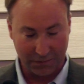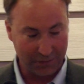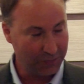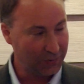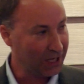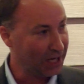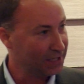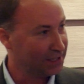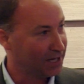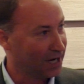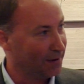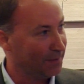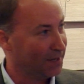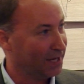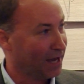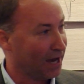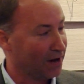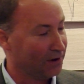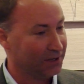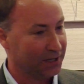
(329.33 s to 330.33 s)
blood
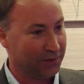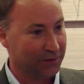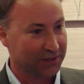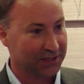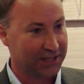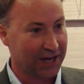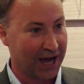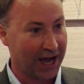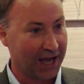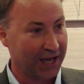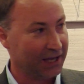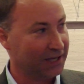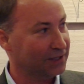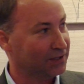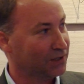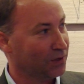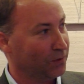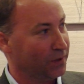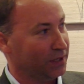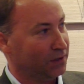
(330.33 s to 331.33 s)
coming out, and he was dying,
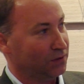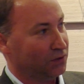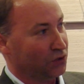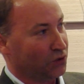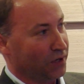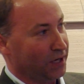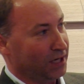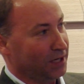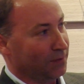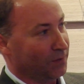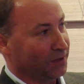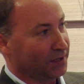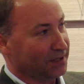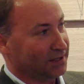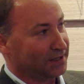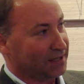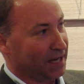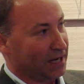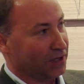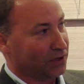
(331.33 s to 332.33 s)
and so we treated him with a
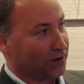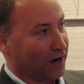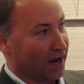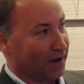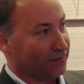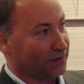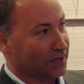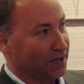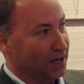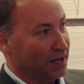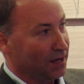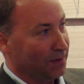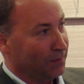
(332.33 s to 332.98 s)
stent graft.